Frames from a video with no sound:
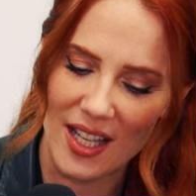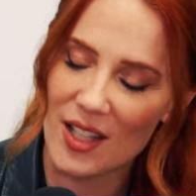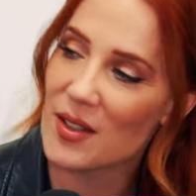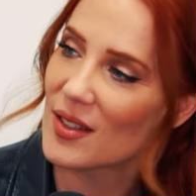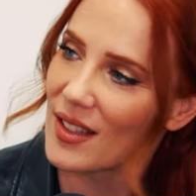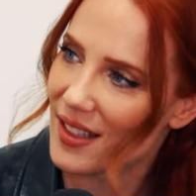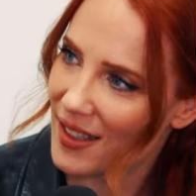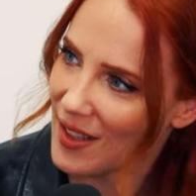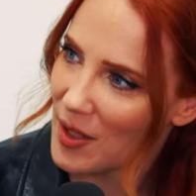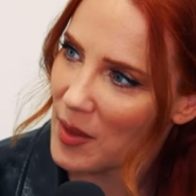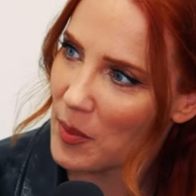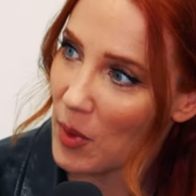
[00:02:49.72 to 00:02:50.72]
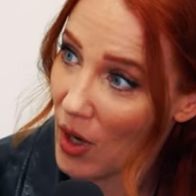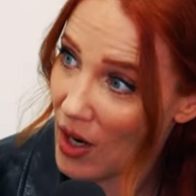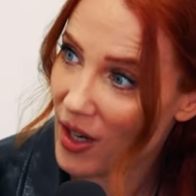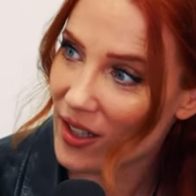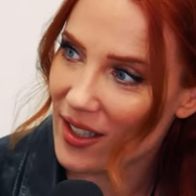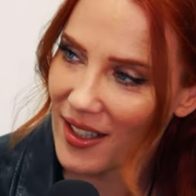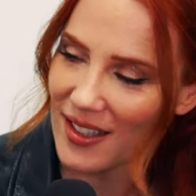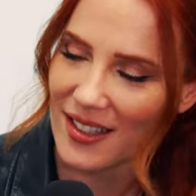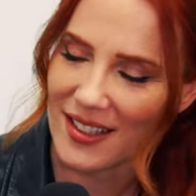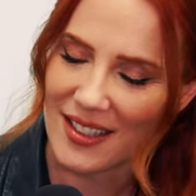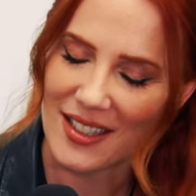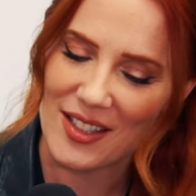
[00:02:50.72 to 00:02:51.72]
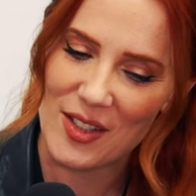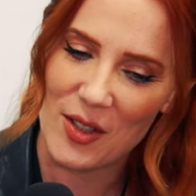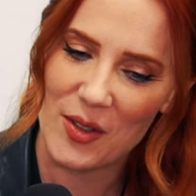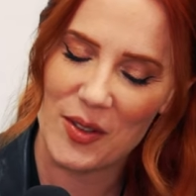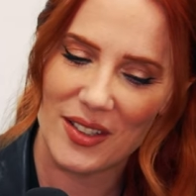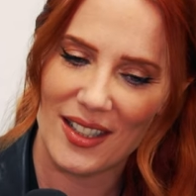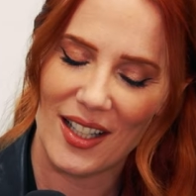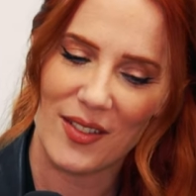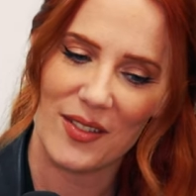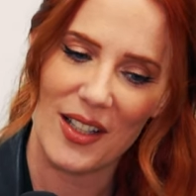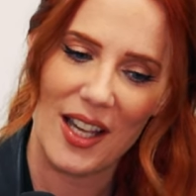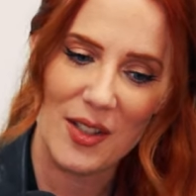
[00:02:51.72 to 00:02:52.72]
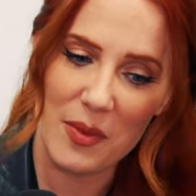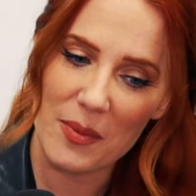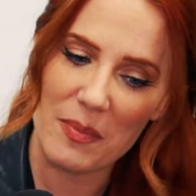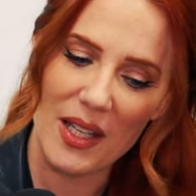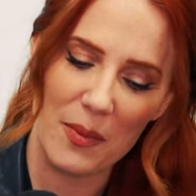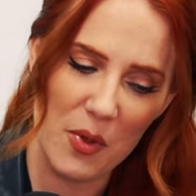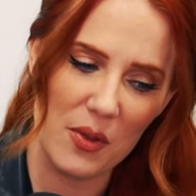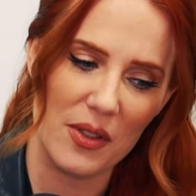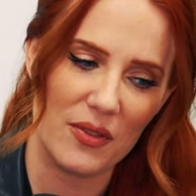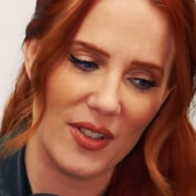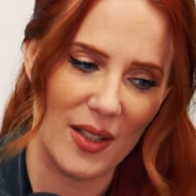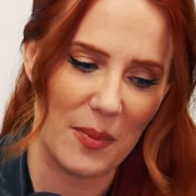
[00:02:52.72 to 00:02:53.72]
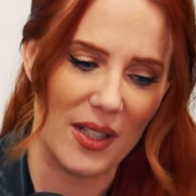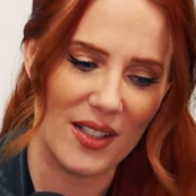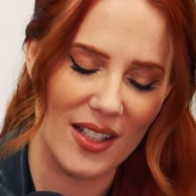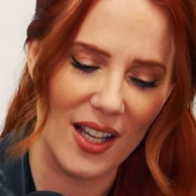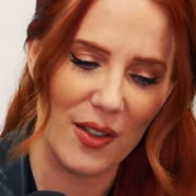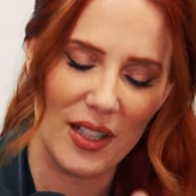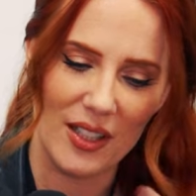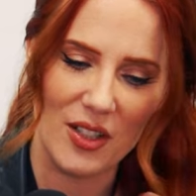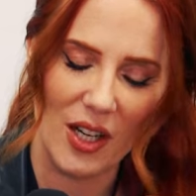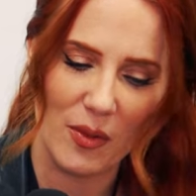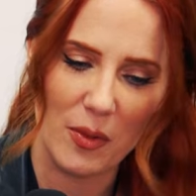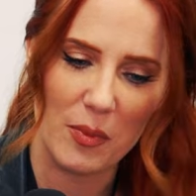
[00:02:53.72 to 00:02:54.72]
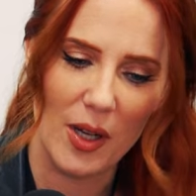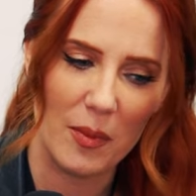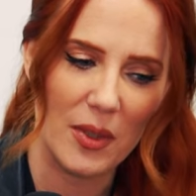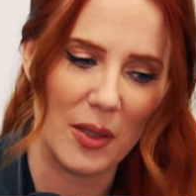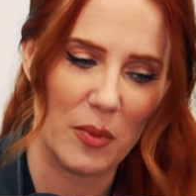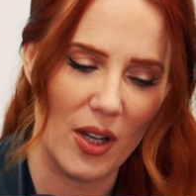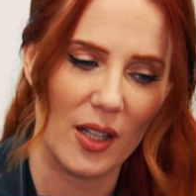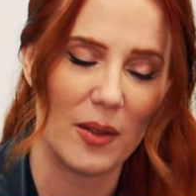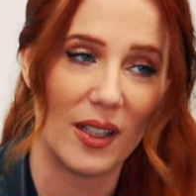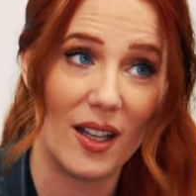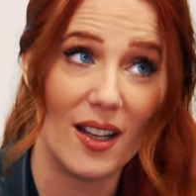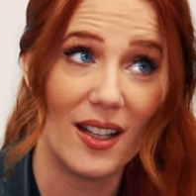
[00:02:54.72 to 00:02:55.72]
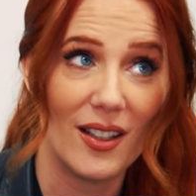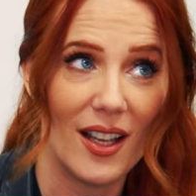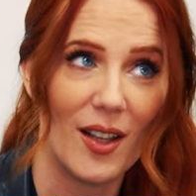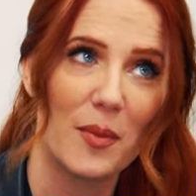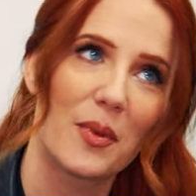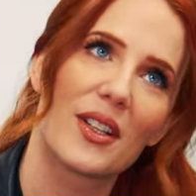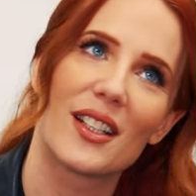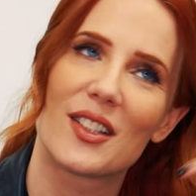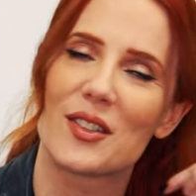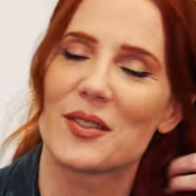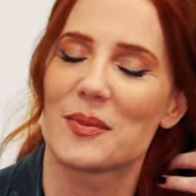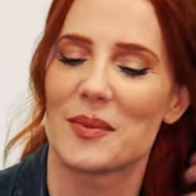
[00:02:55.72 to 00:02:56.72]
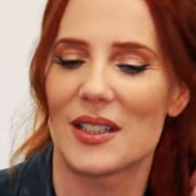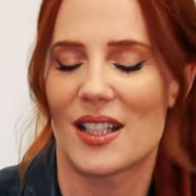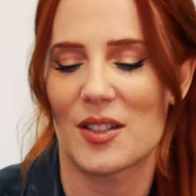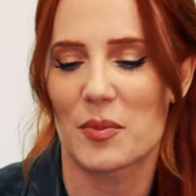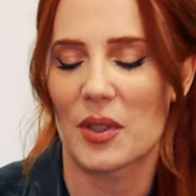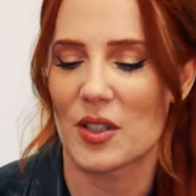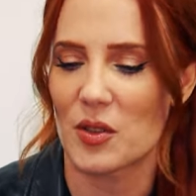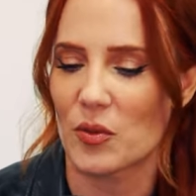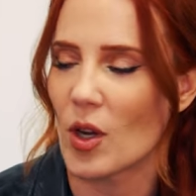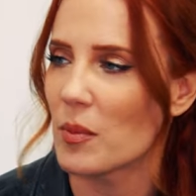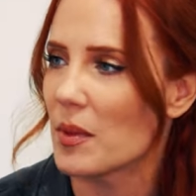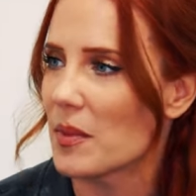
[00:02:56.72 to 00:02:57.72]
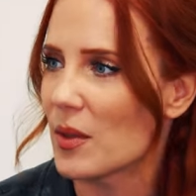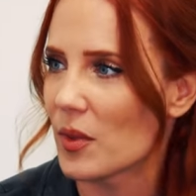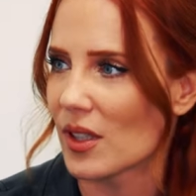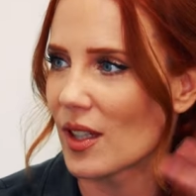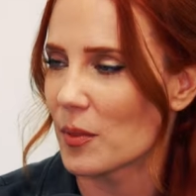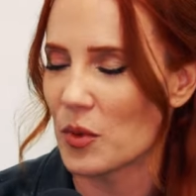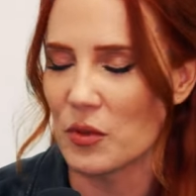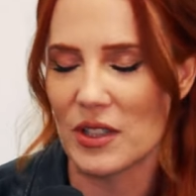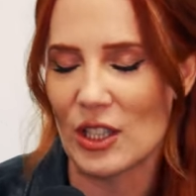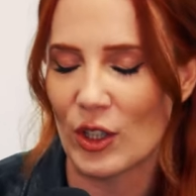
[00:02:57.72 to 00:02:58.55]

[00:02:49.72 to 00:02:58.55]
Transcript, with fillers: in Prague. Okay. So, I, as a big movie fan myself, like Czech Republic, Prague, like ah, Hellboy, you know. But that's because Rob and me were like movie